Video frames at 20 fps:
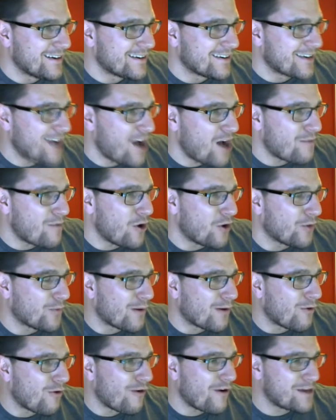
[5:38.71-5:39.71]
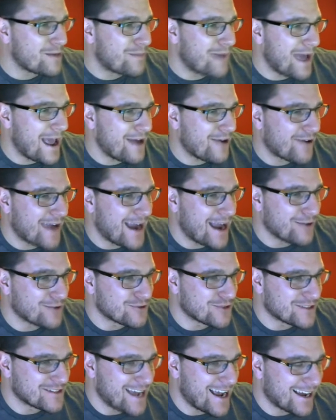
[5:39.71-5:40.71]
Come on, we're already playing on
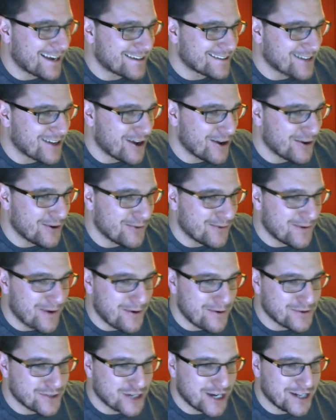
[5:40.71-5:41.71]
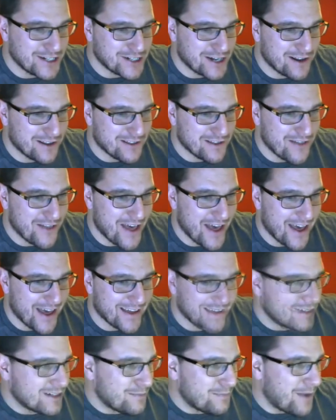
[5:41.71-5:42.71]
counter-attack, so we won't change anything there.
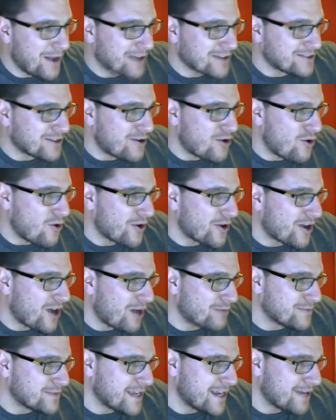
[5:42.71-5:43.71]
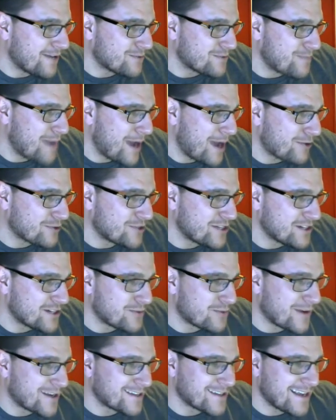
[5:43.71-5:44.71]
But as the corner comes in, it was Pausic
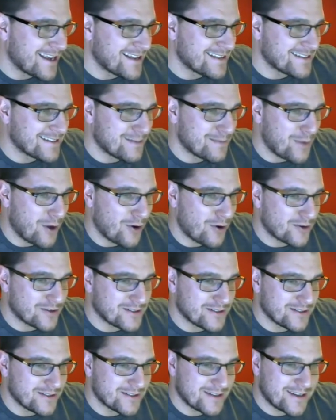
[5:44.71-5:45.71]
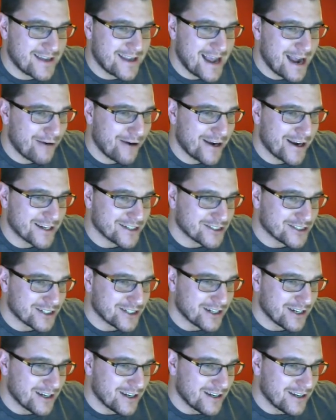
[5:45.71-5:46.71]
swings it into the box. Karic.
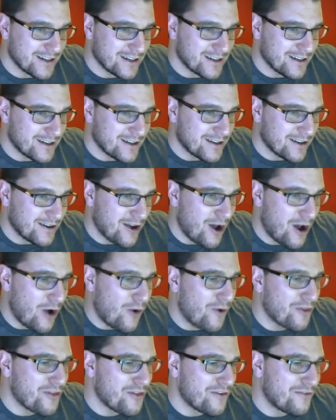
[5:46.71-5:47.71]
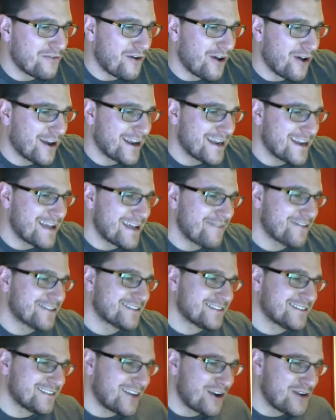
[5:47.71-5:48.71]
Oh, on the volley, given
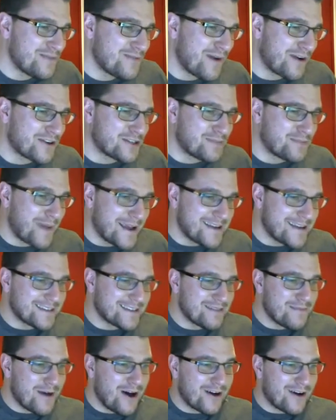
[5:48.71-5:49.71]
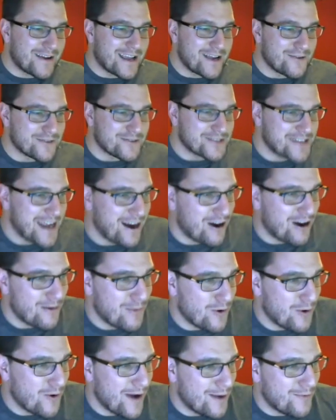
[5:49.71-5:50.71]
so much space. The marking was
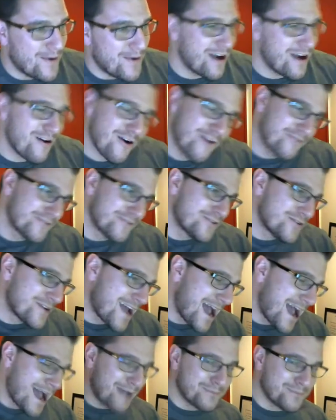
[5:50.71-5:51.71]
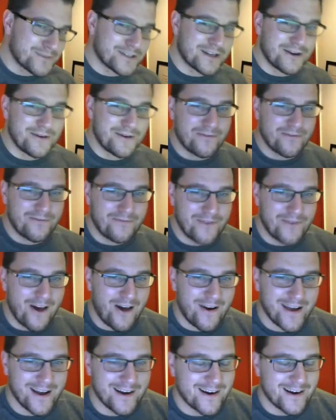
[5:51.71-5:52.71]
terrible, and we are off to an absolute
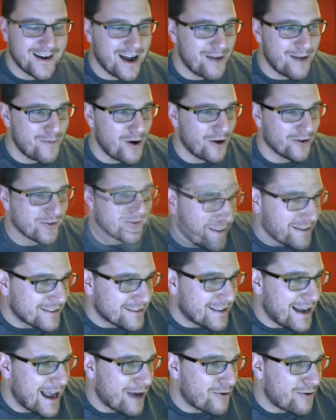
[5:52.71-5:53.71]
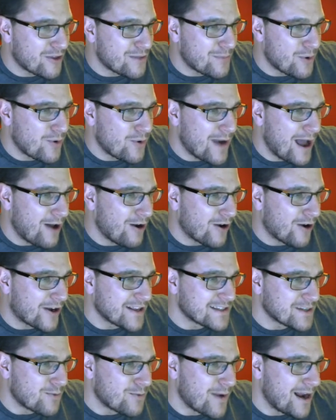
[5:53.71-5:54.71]
flyer. Come on. Delac with the ball out, looking
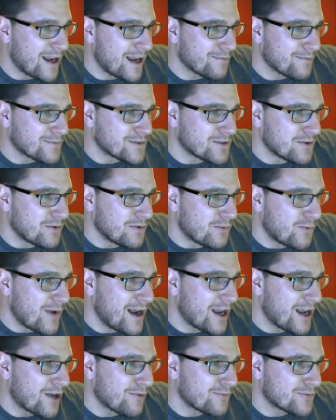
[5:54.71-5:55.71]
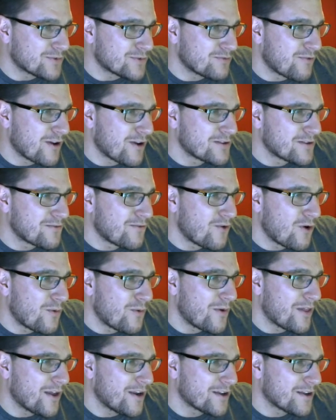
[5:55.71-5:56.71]
to Williams. Williams runs forward
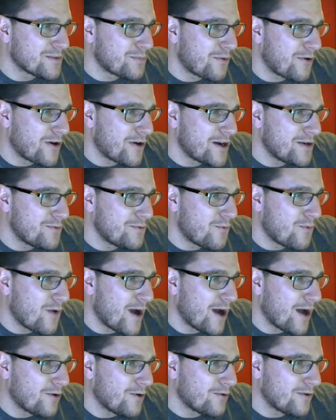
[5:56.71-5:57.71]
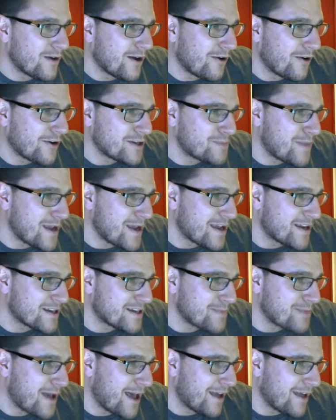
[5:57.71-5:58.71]
with it, does pretty well. Oh, he's beating his
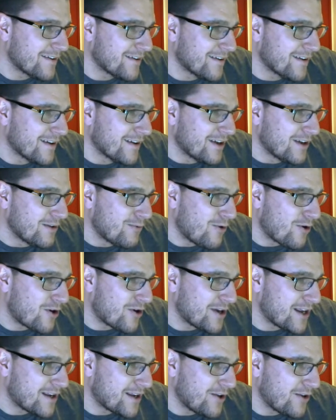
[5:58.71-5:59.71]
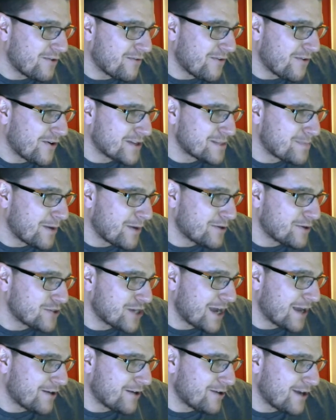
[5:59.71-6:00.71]
man. What can he do? Finds
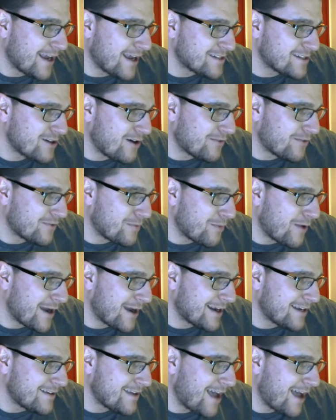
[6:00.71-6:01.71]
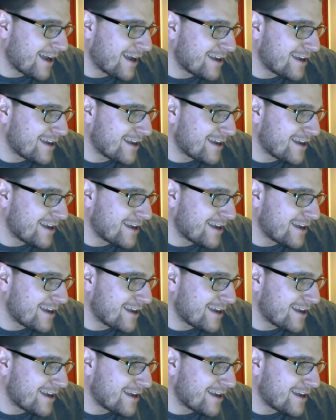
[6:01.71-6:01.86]
Bojan, who lays it off to Bradley Dack.